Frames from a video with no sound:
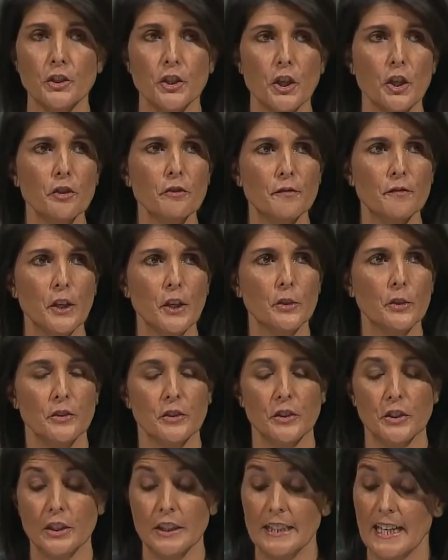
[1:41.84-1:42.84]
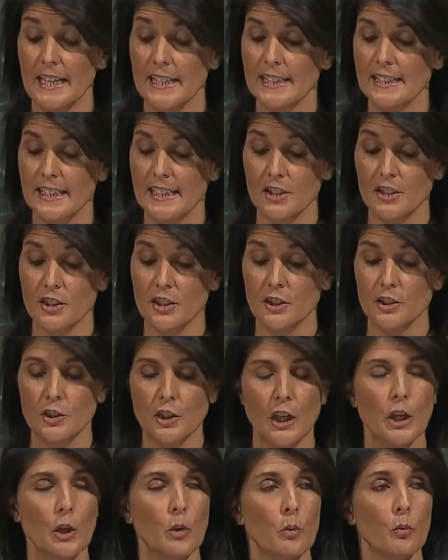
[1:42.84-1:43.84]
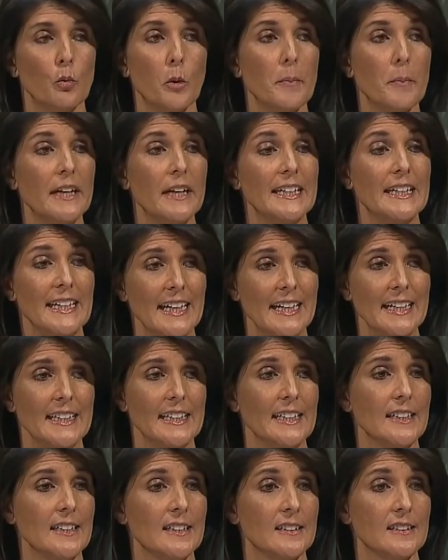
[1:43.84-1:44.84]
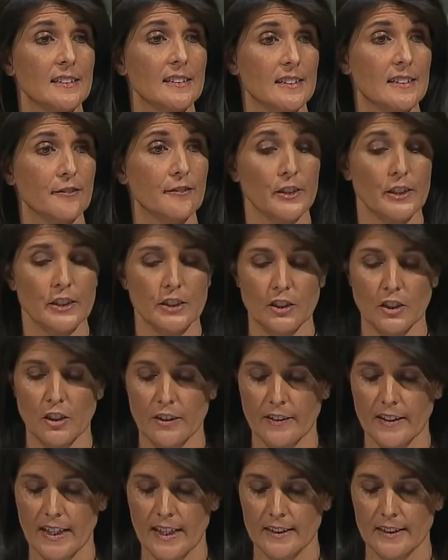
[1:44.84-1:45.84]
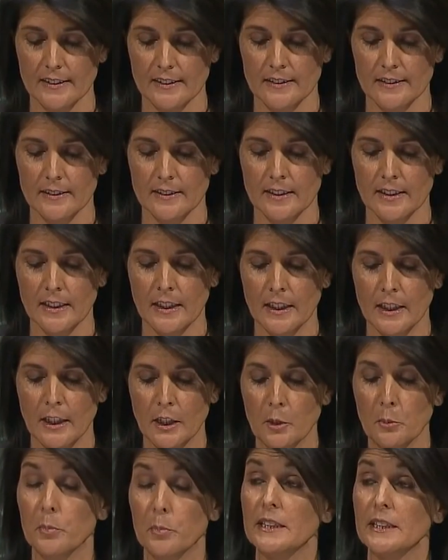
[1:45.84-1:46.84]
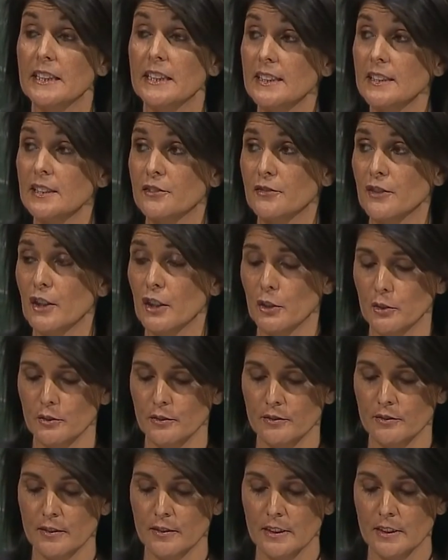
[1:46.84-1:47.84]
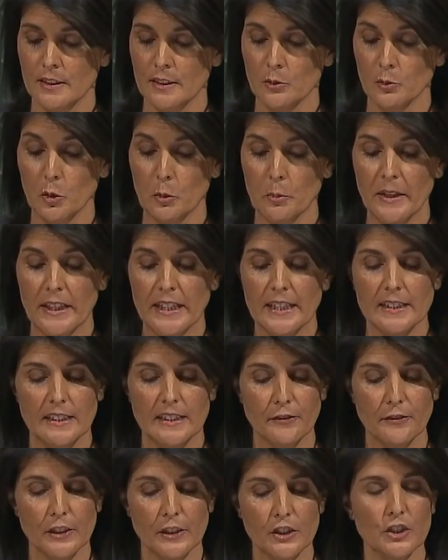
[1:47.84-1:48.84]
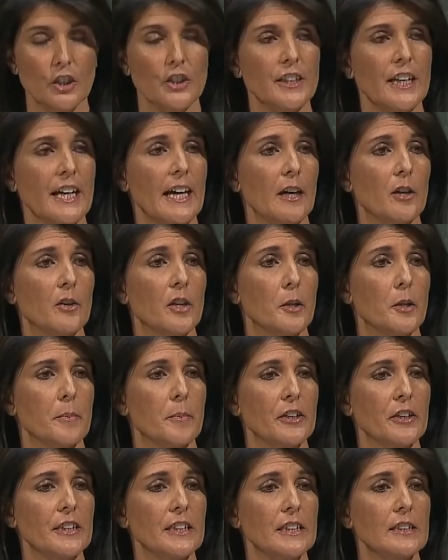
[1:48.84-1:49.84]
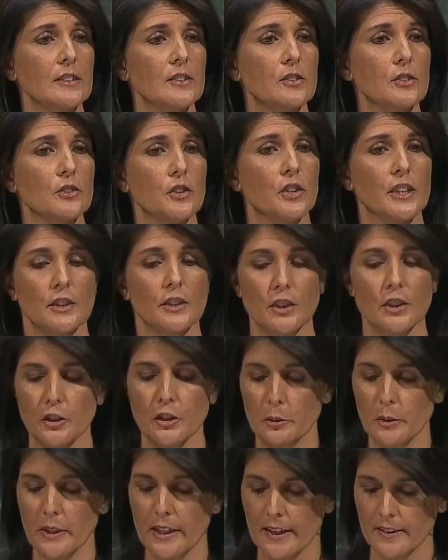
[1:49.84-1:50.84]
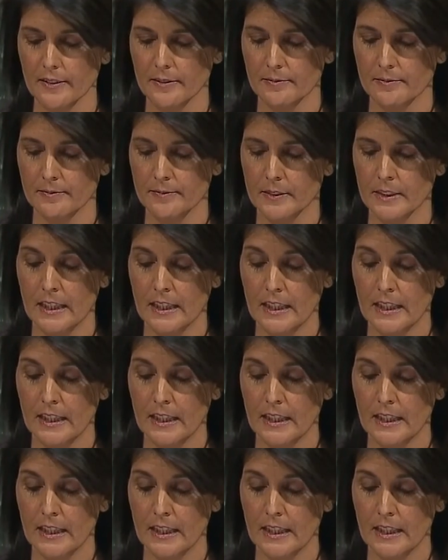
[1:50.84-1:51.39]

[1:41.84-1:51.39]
No vote in the United Nations will make any difference on that. But this vote will make a difference on how Americans look at the UN